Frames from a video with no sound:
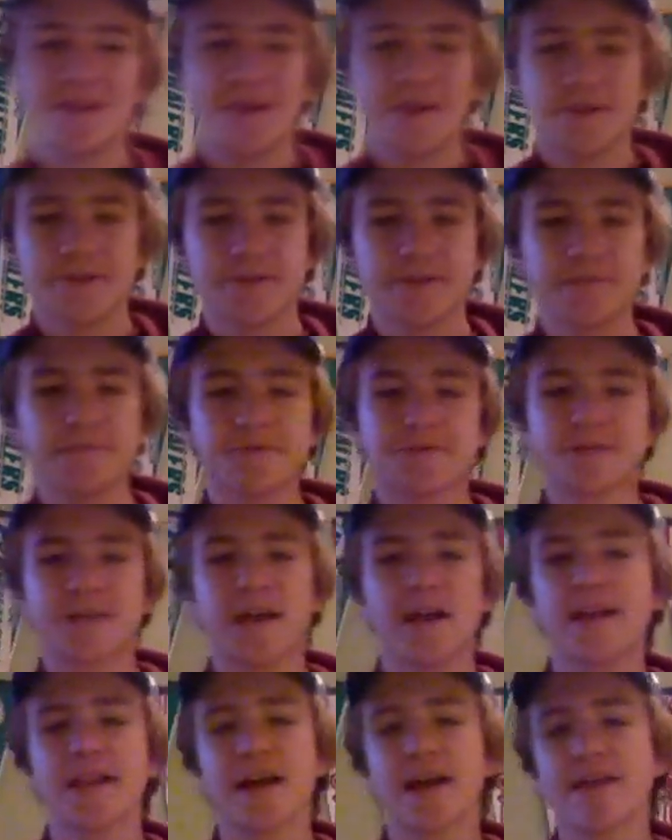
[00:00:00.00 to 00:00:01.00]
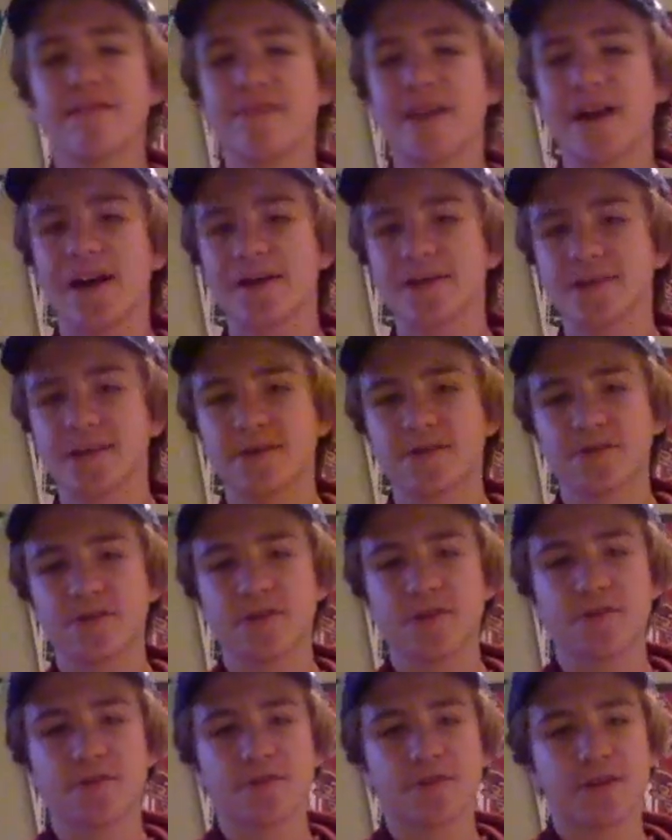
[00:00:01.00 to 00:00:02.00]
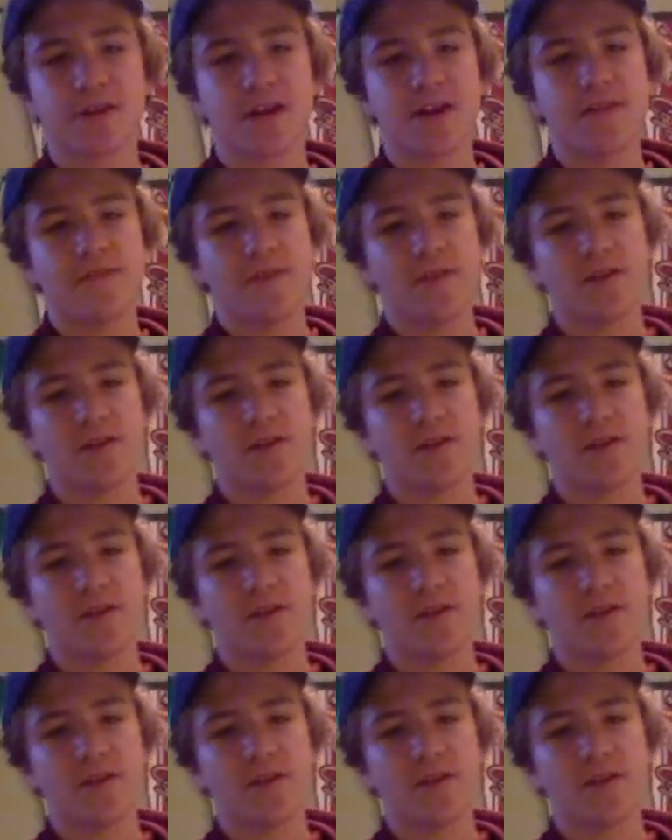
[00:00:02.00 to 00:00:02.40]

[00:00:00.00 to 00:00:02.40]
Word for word: So number 10, I have Alexander Georgiev.